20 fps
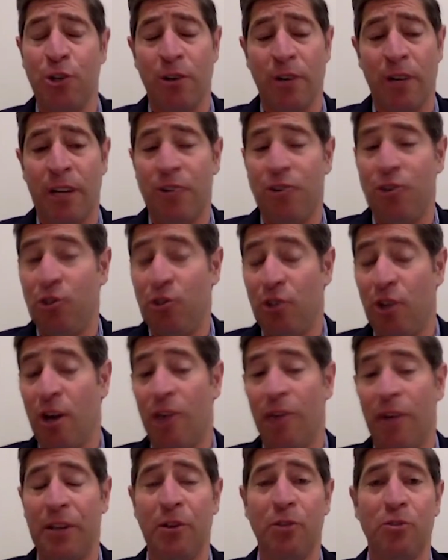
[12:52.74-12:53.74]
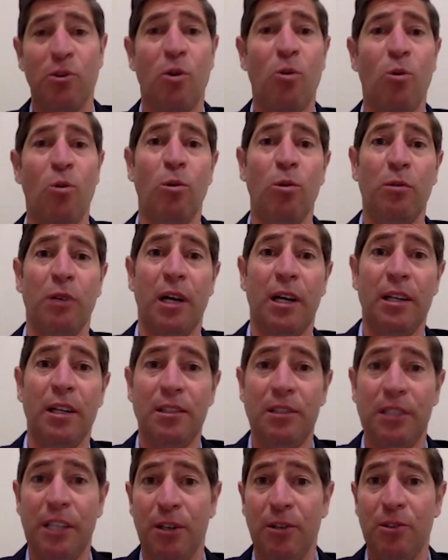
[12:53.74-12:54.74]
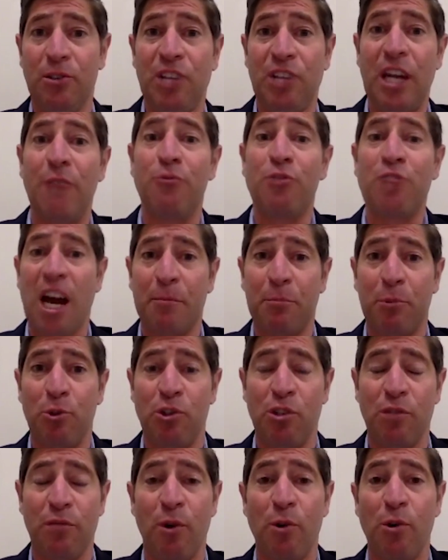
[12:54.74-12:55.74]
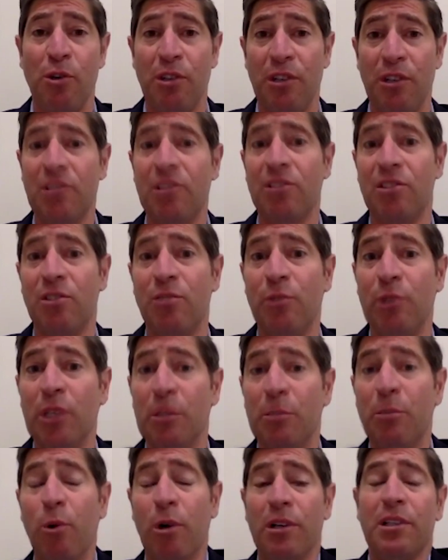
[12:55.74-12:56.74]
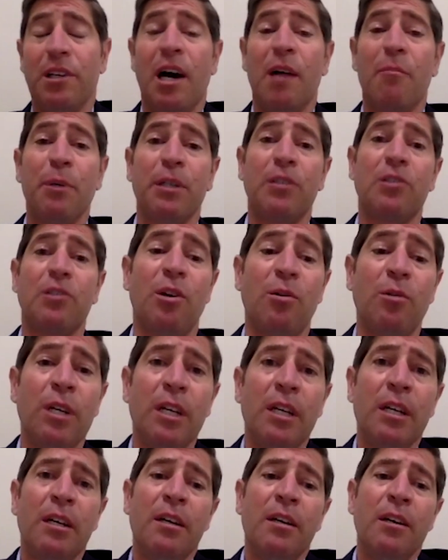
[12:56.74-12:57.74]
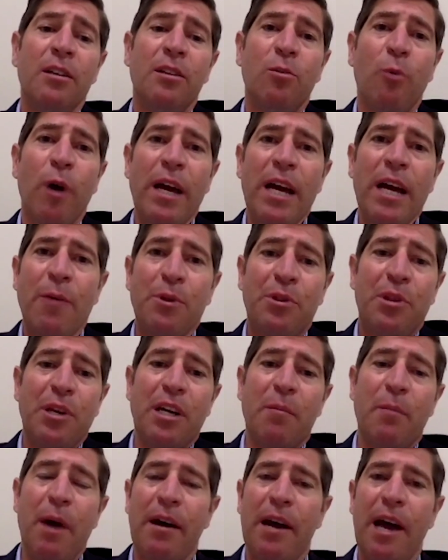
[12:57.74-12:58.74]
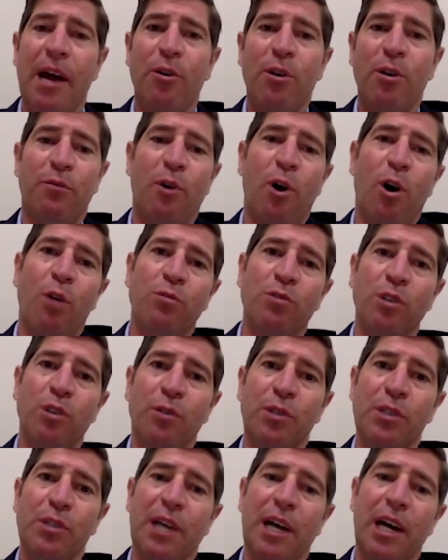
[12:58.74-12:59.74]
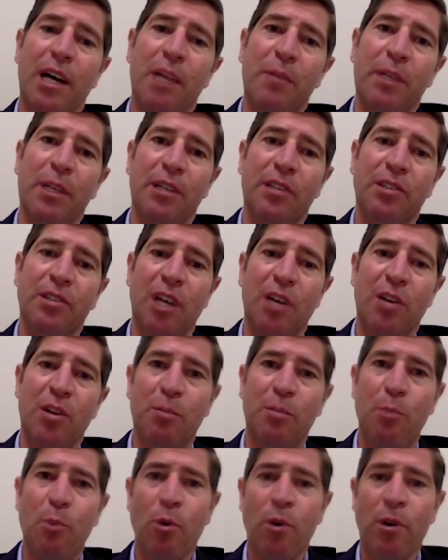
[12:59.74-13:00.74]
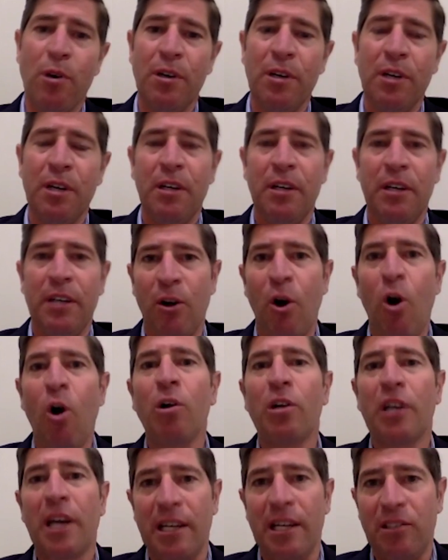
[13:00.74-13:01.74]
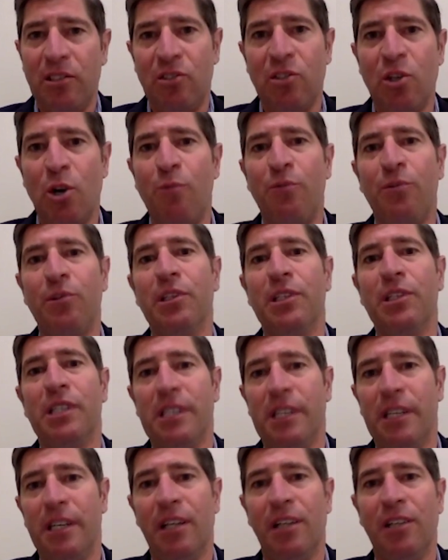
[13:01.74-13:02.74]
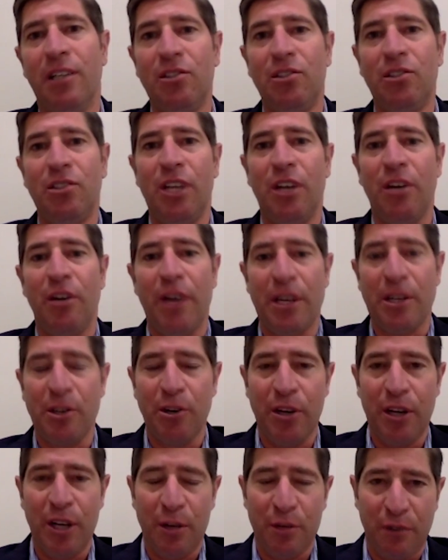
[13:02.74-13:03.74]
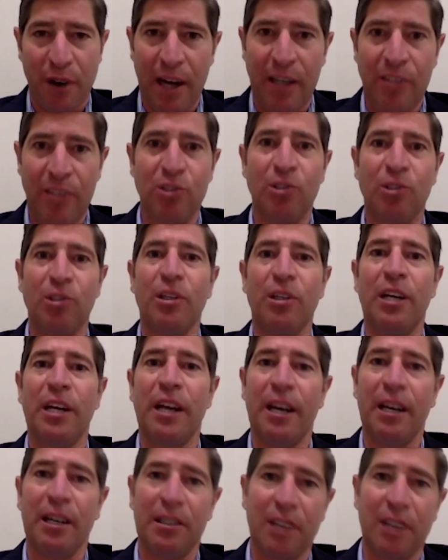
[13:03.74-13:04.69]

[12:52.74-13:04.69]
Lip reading: And as you saw, right, there's a whole set of chapters devoted to this because it's a really important topic. So the way I would think about how it evolves over time is kind of the board in all cases, hopefully, is a good advisor and